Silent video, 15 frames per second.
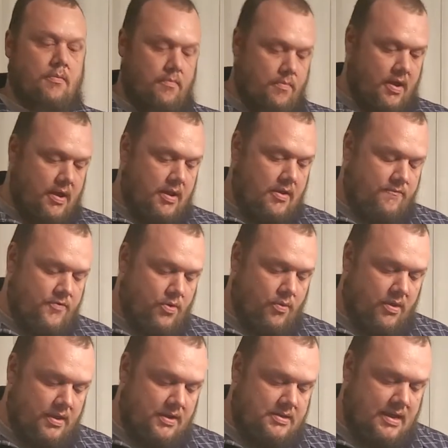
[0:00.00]
But if you're
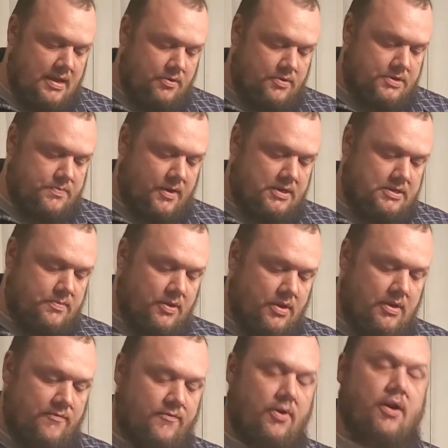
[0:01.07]
willing to take the
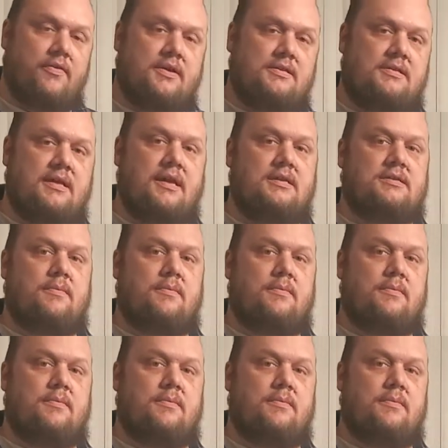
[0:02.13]
responsibility for all these things